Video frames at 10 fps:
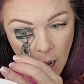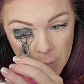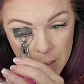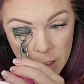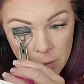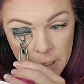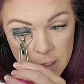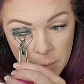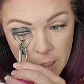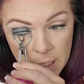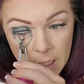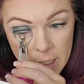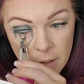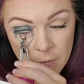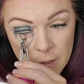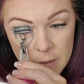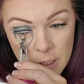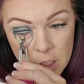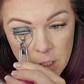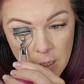And you get to pick any
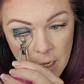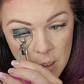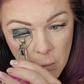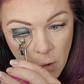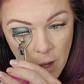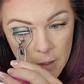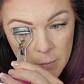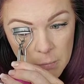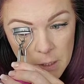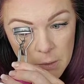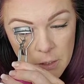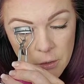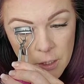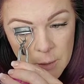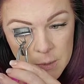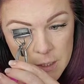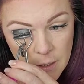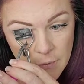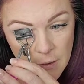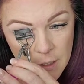foundation that you want. BB cream,
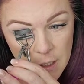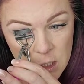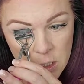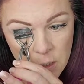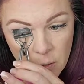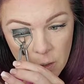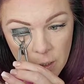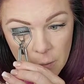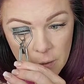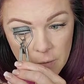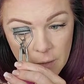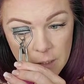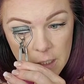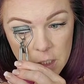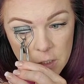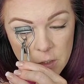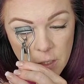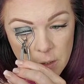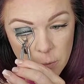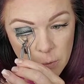stick foundation, or liquid foundation.
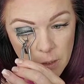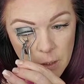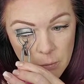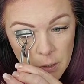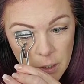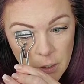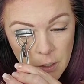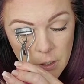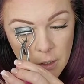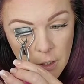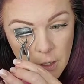So that's really, really good.